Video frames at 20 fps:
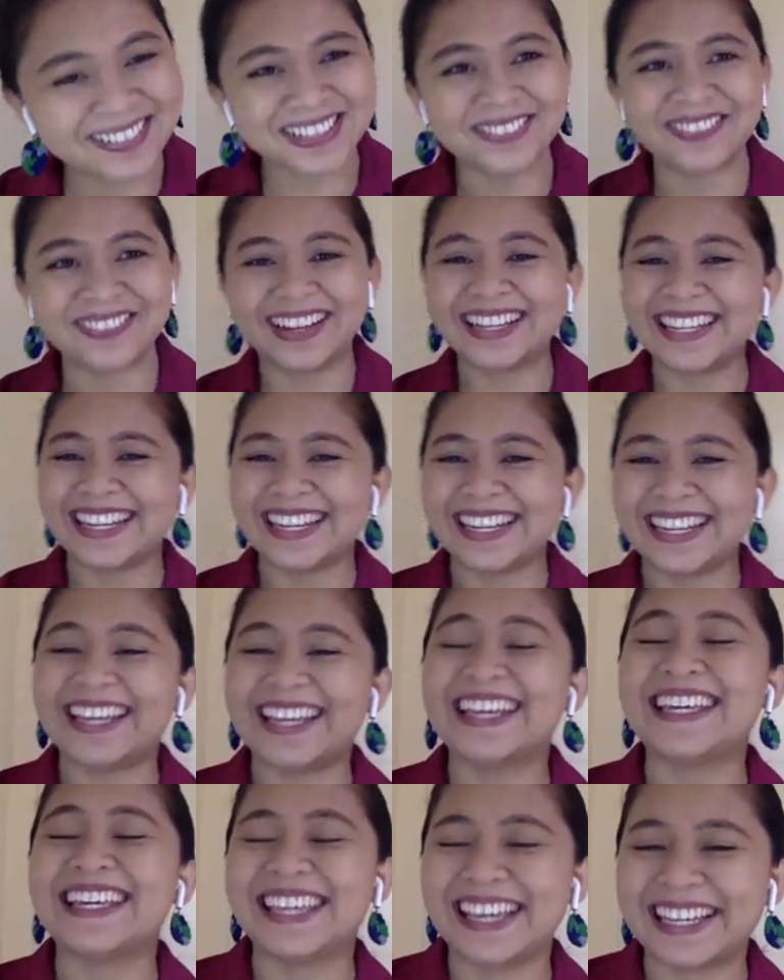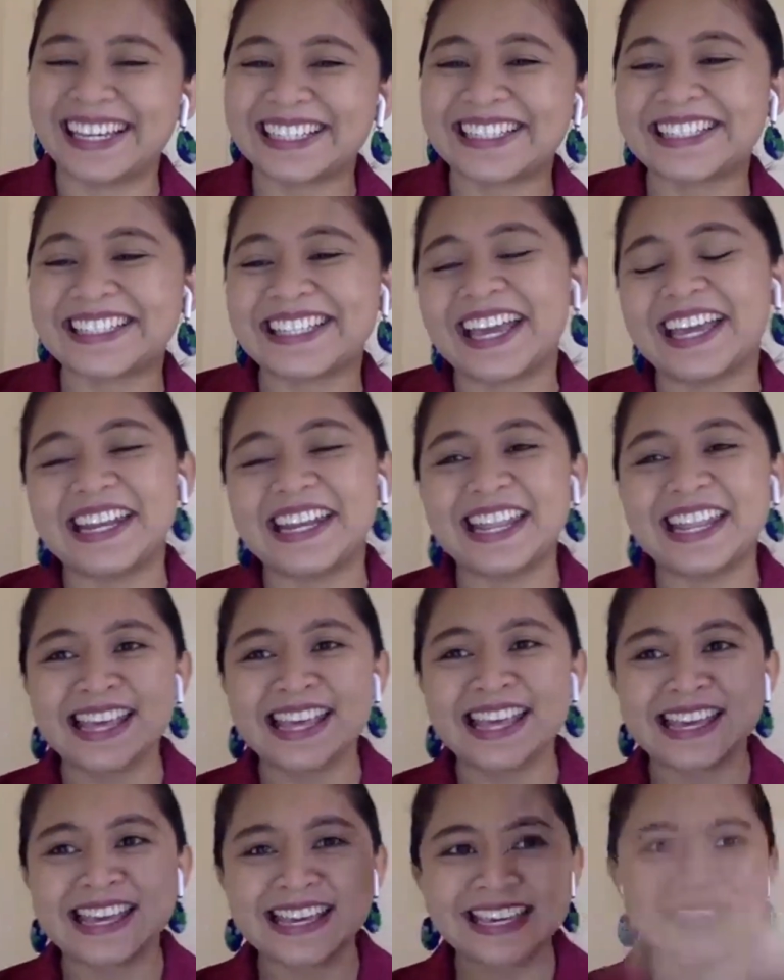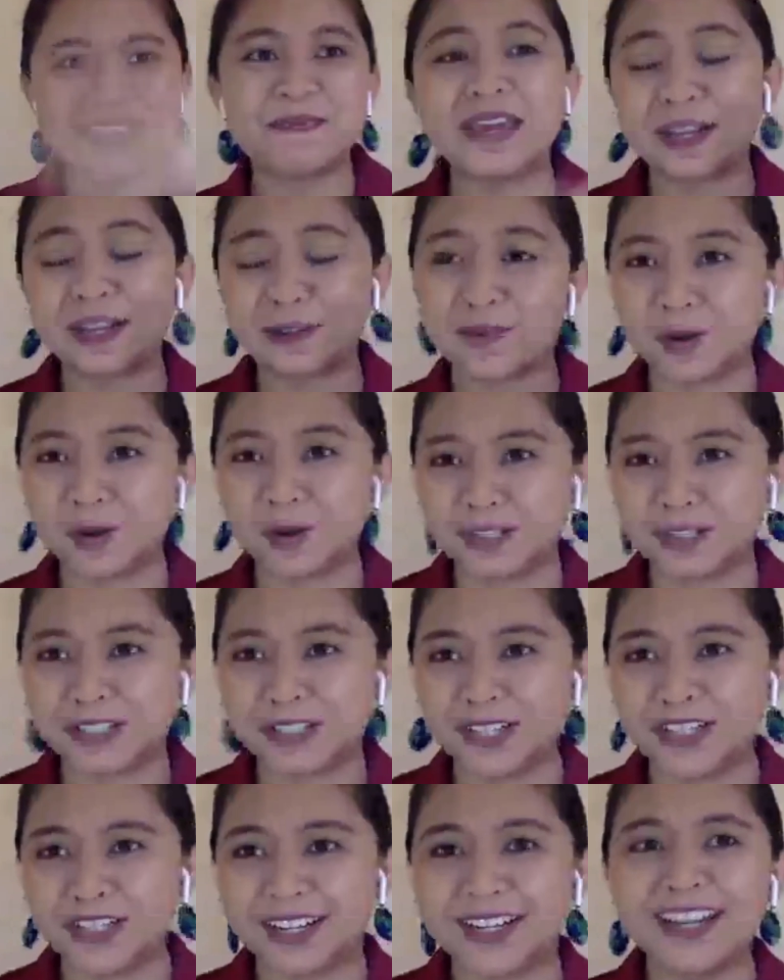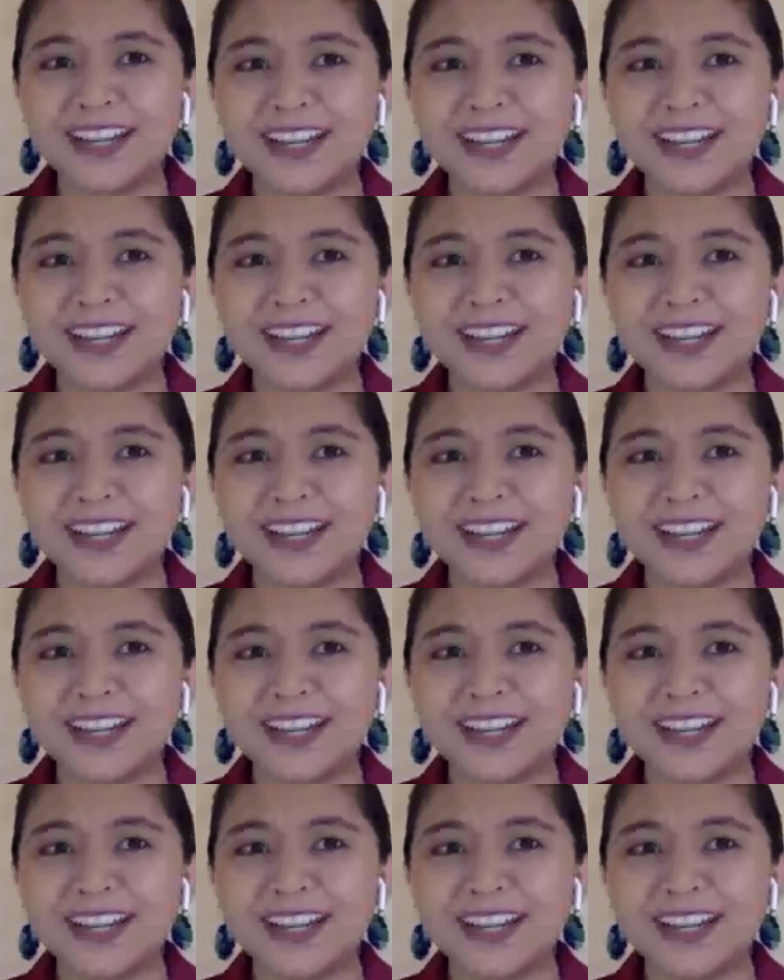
funny. Yes, and he made a poster.